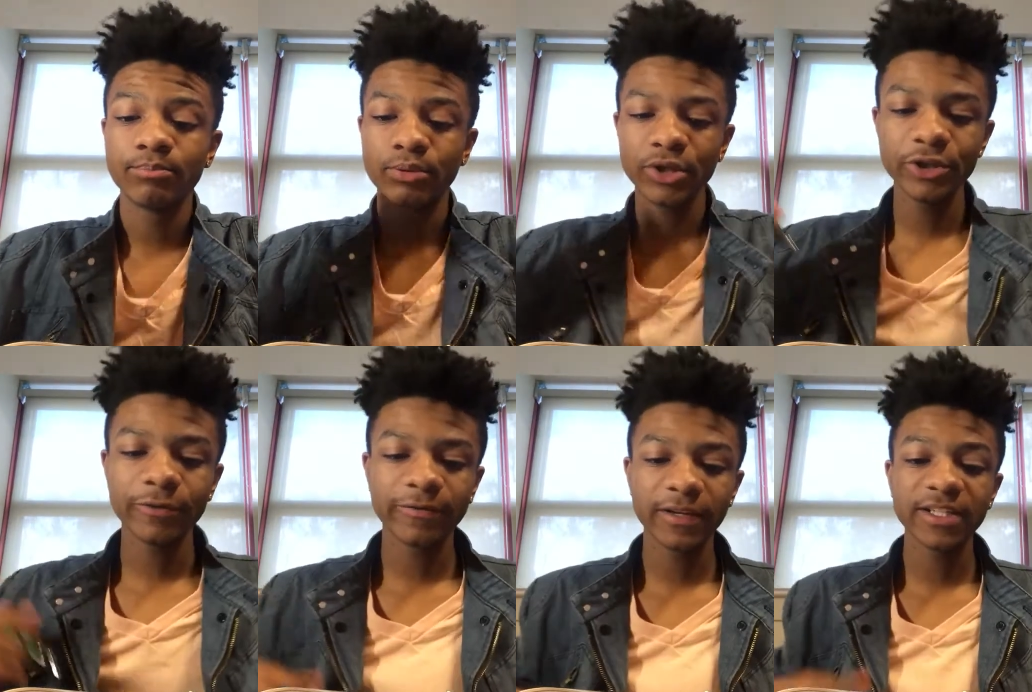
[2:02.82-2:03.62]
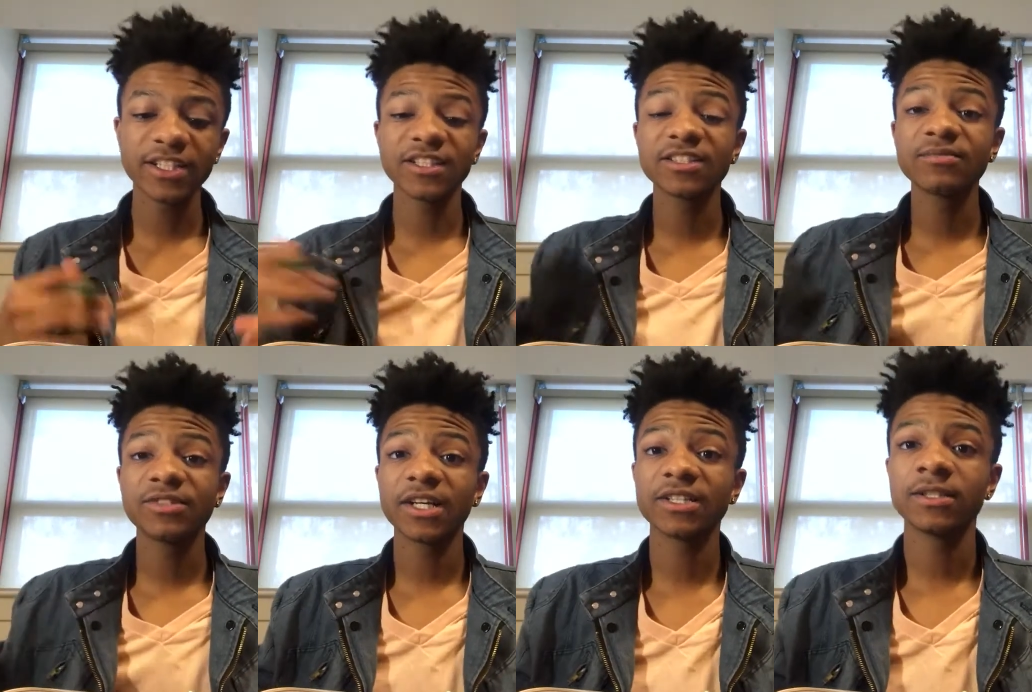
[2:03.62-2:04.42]
putting your flesh under
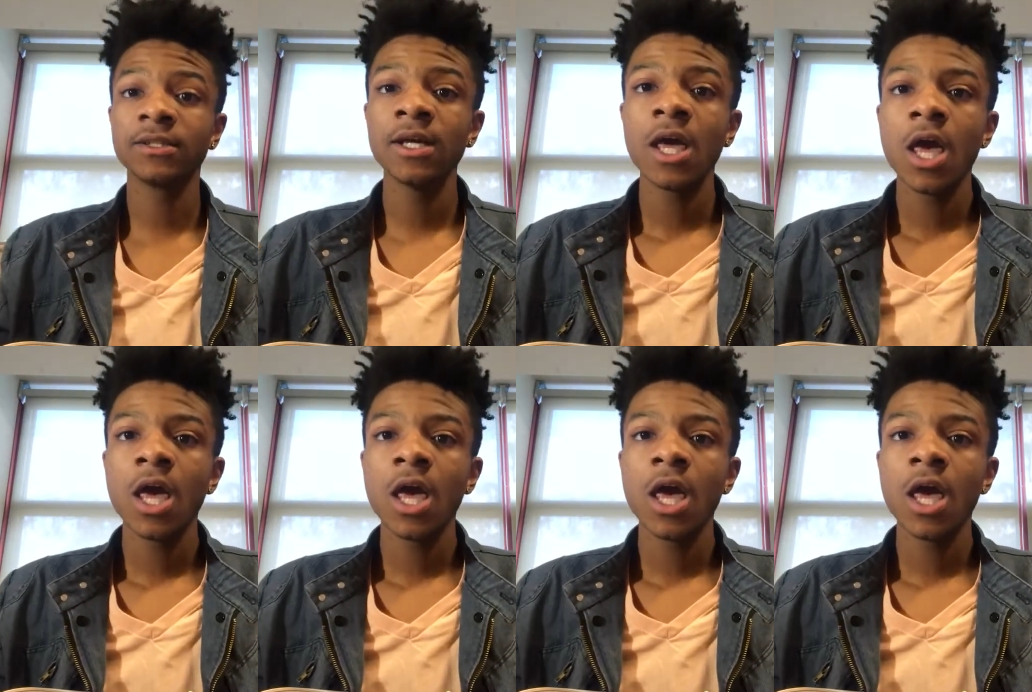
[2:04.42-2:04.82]
subjection.